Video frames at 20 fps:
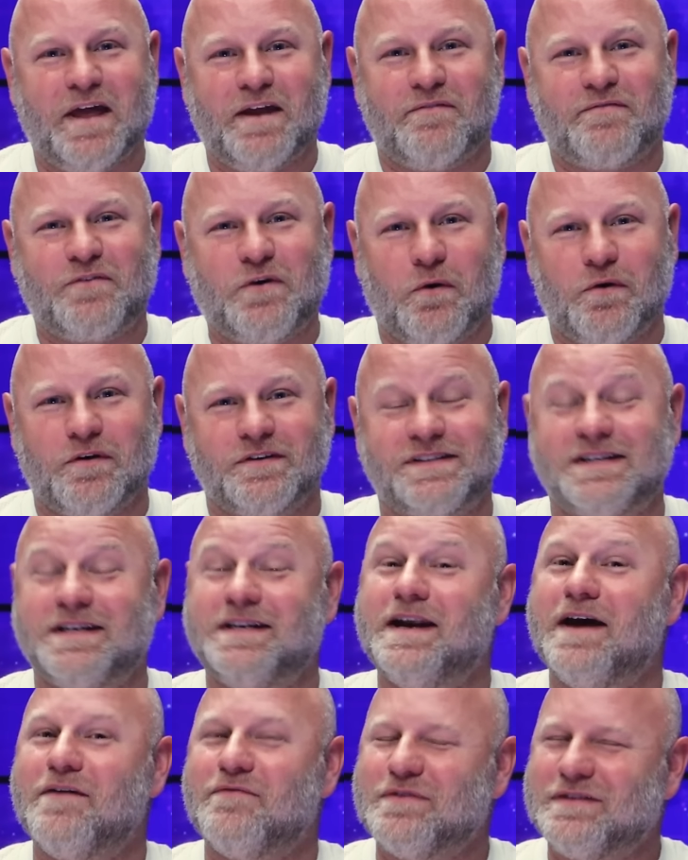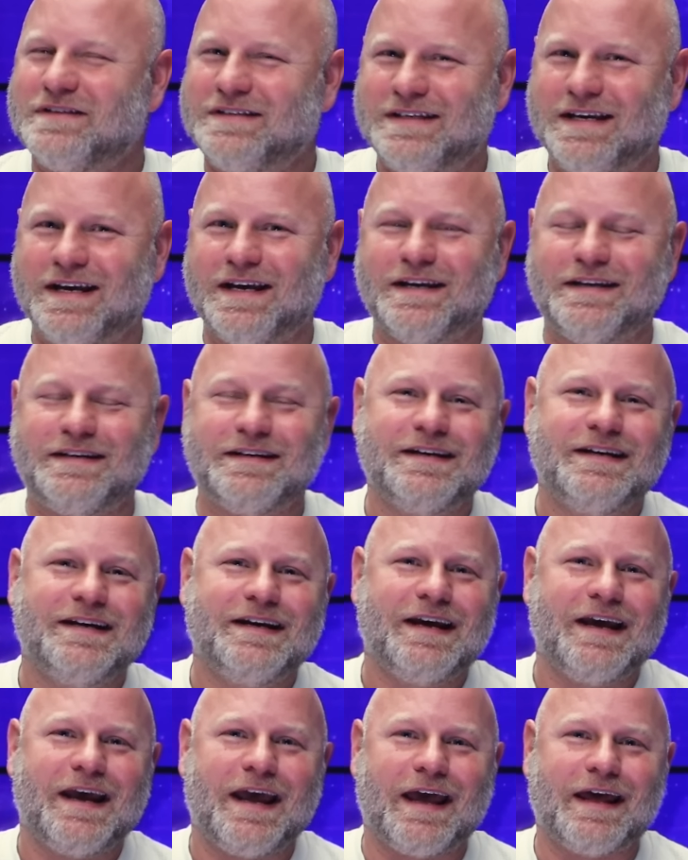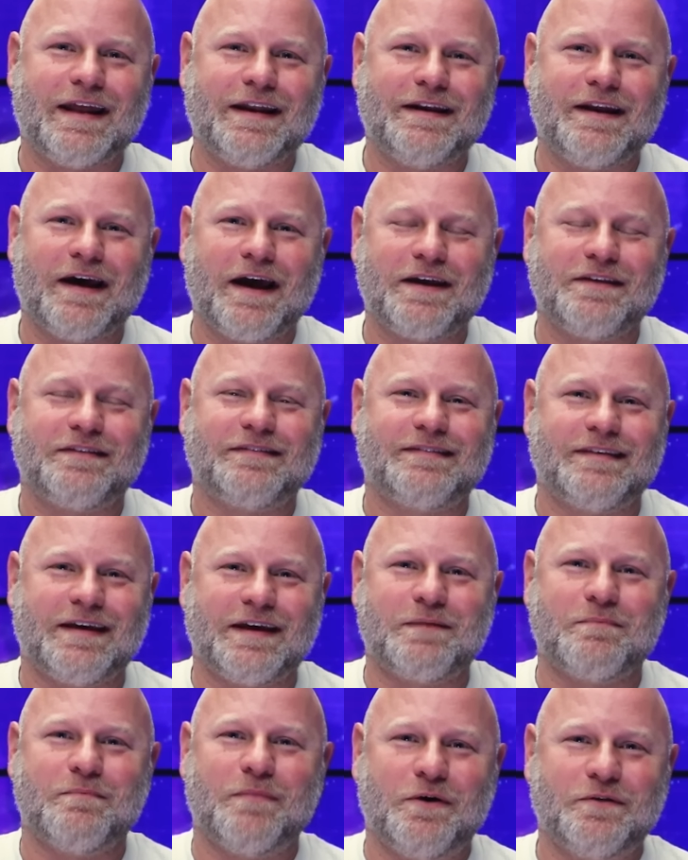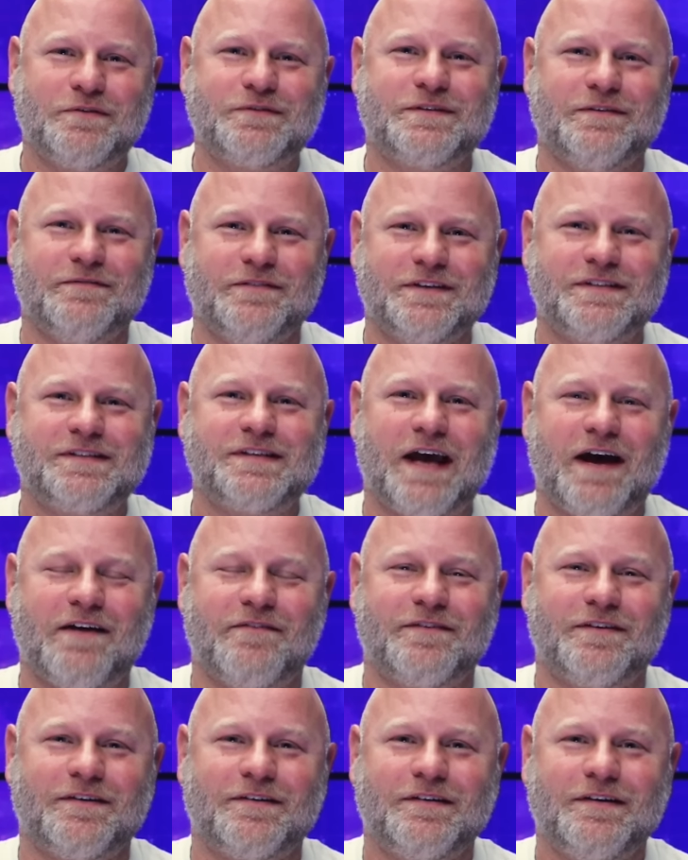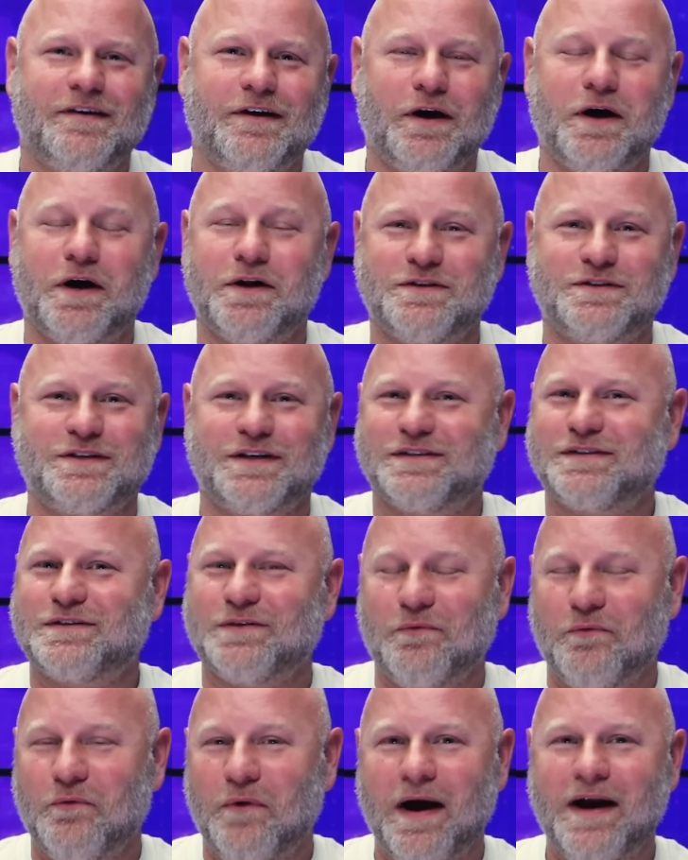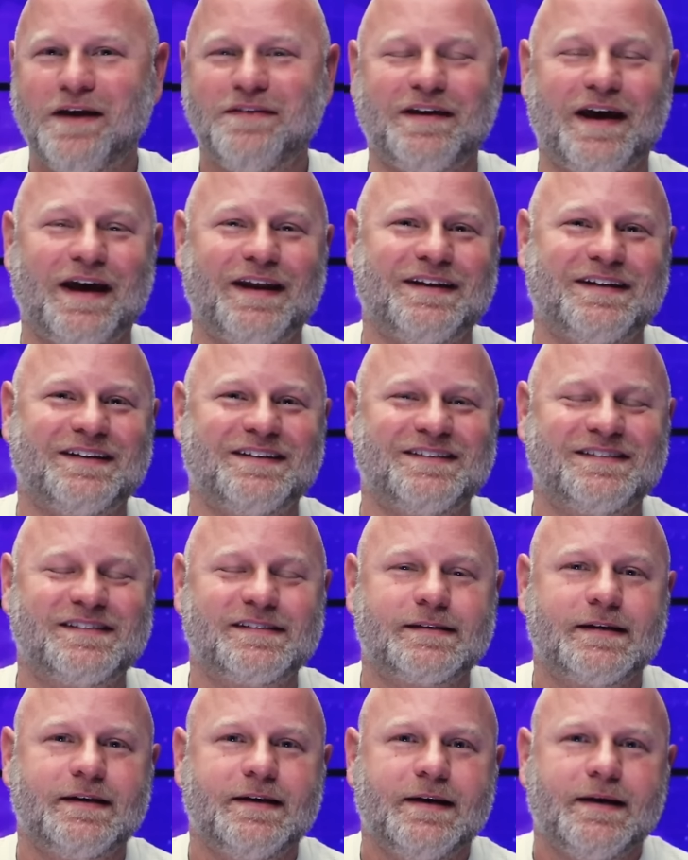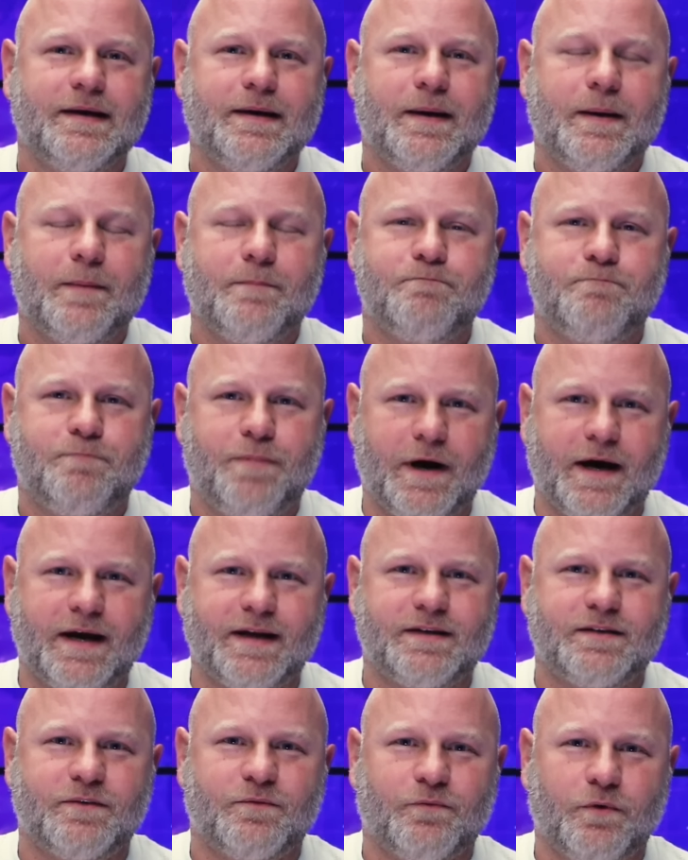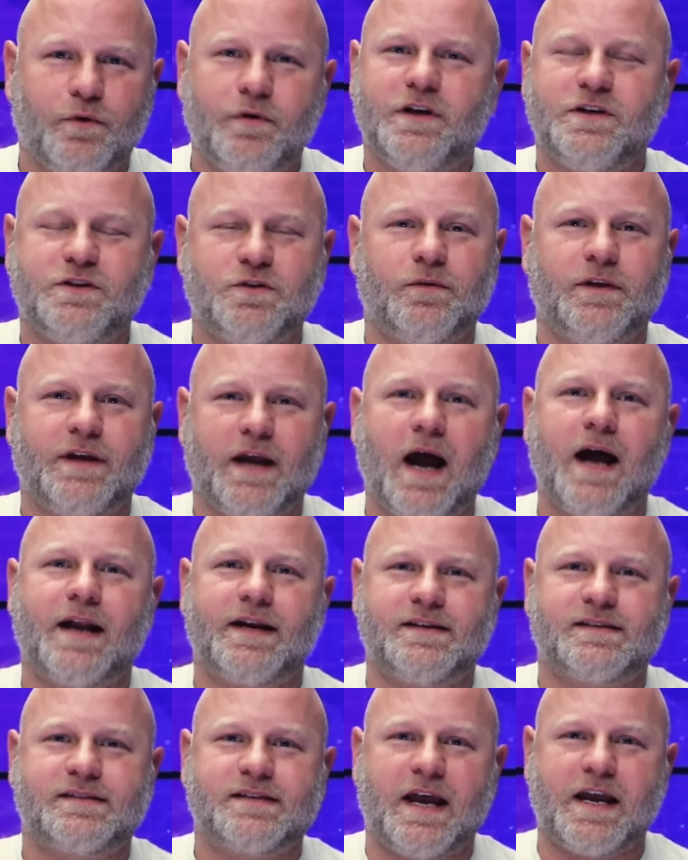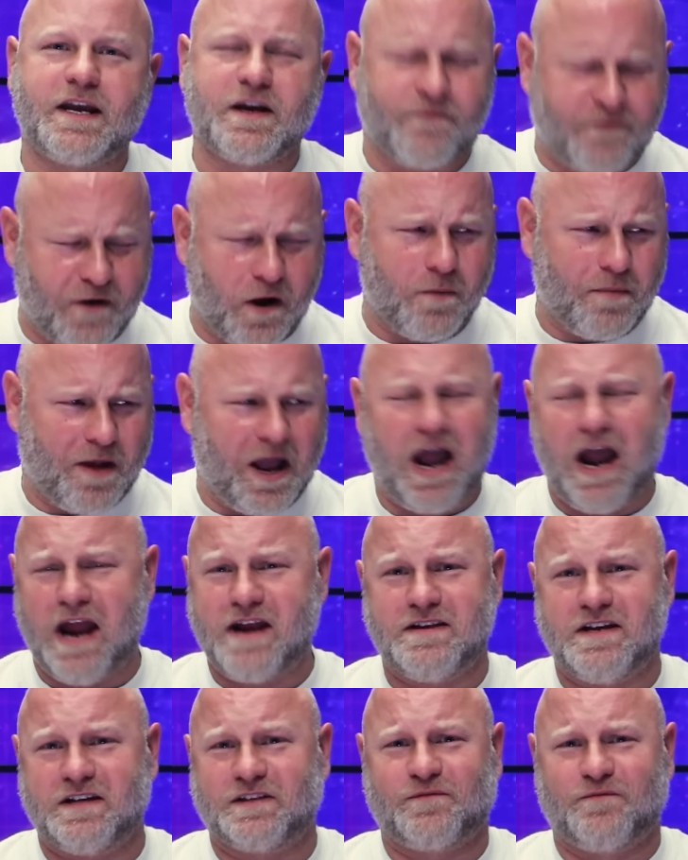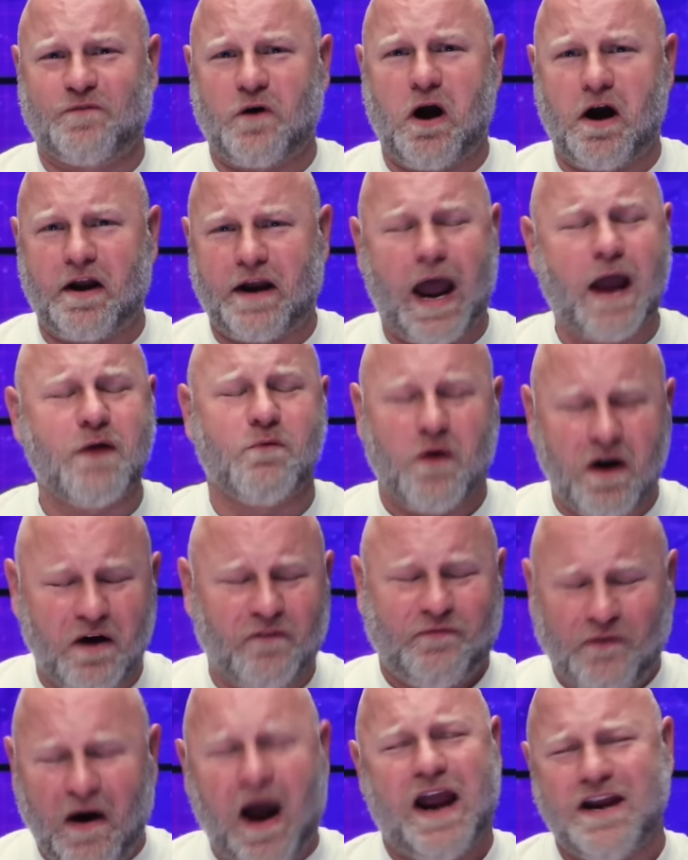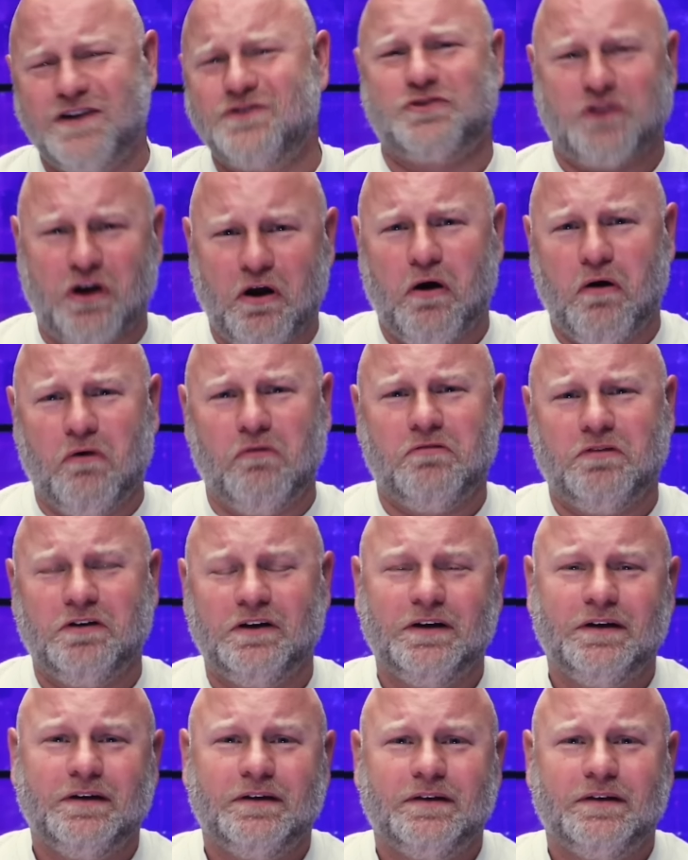and of course, he never did and I think most of us have a hunch as to why that is. But Rudy Giuliani saying, if you're behind this fraud, I will find you,